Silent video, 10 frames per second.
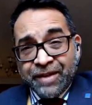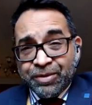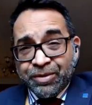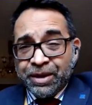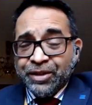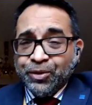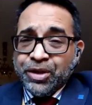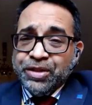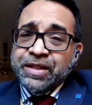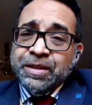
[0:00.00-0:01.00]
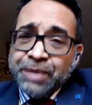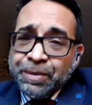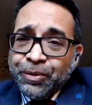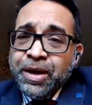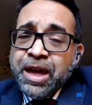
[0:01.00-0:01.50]
of the biggest questions that
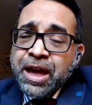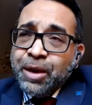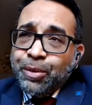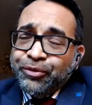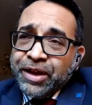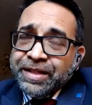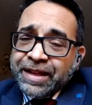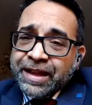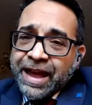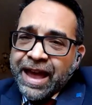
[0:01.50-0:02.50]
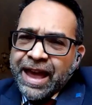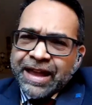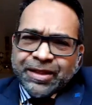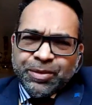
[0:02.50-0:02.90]
people were facing. And